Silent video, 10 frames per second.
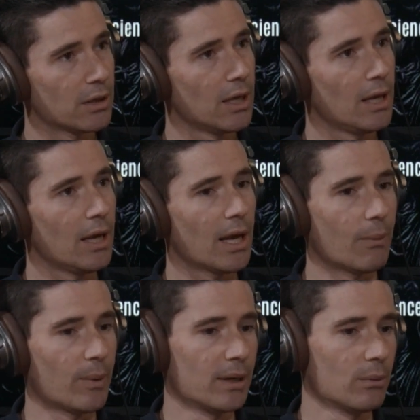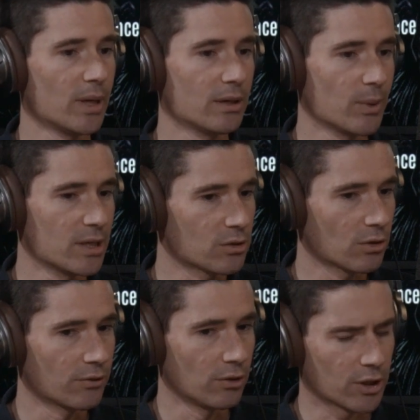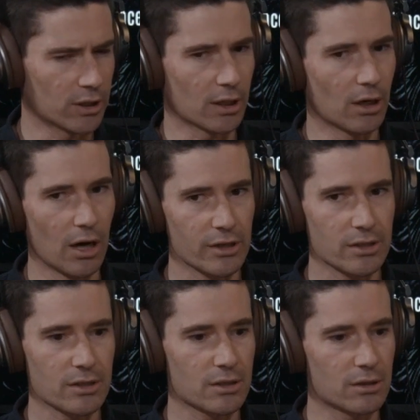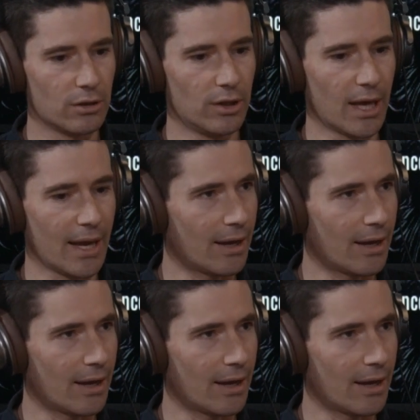and we sort of look at the costs to the